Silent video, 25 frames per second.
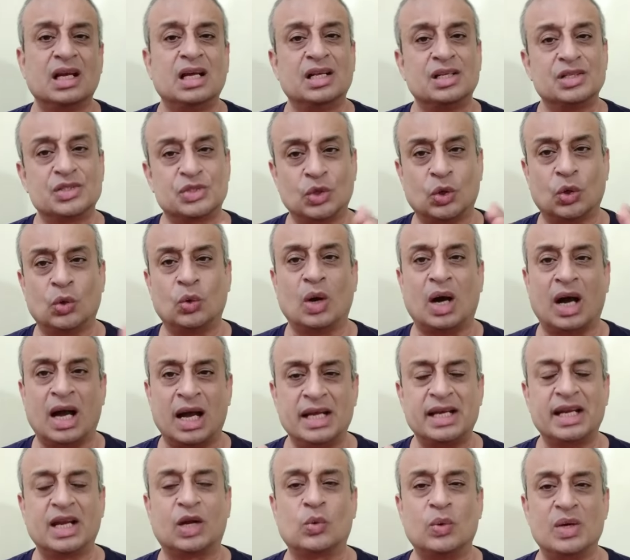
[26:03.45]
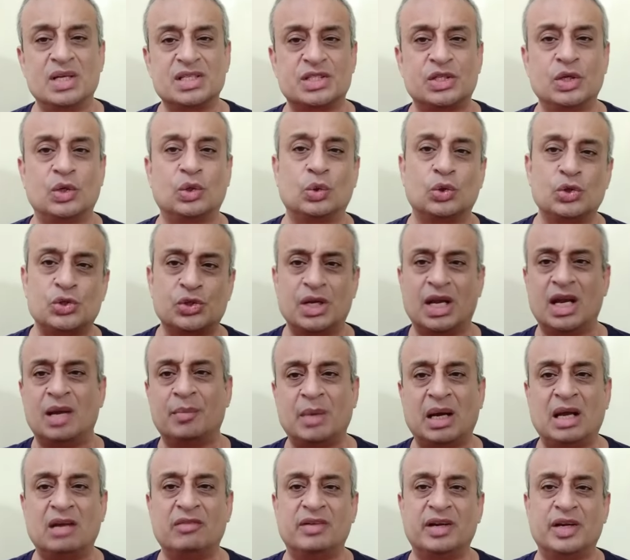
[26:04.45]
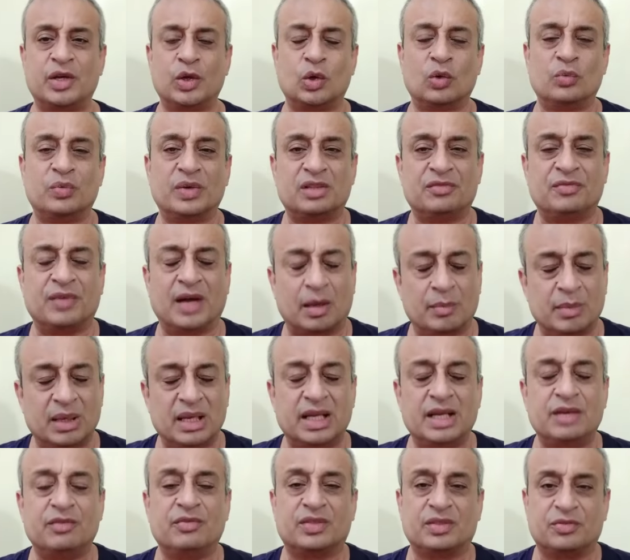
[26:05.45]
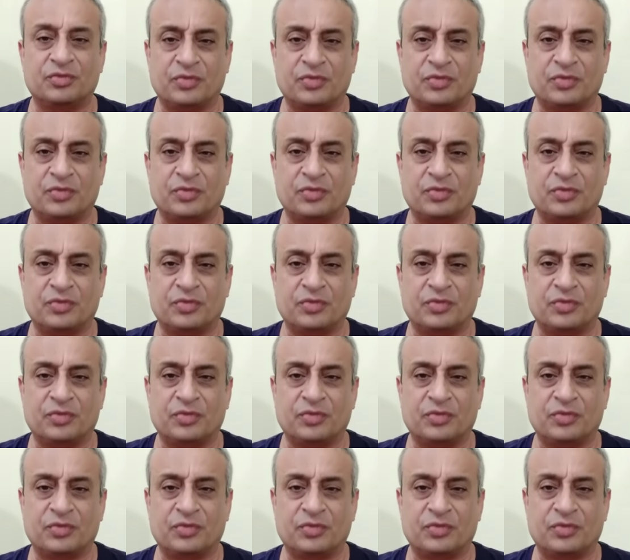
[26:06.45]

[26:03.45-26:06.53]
So I request you to share my video with family,